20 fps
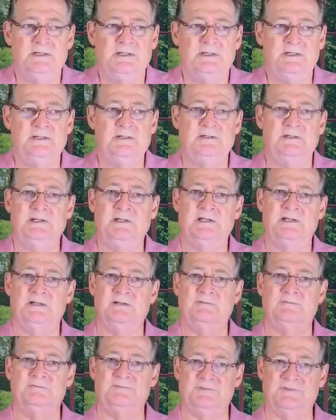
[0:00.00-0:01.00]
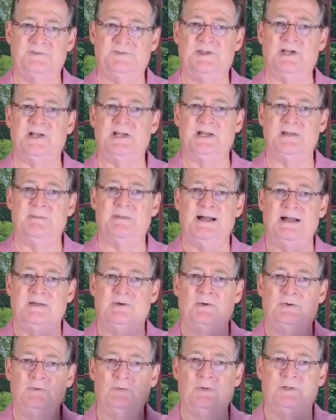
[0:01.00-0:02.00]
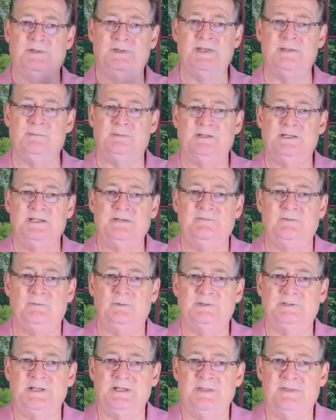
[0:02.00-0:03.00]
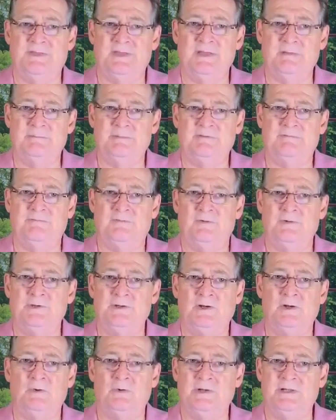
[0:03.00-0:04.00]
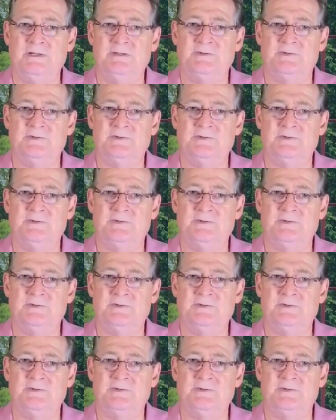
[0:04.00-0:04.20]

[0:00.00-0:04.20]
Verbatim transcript: You, you're going to study about who, what they believe, and what they think before you go in.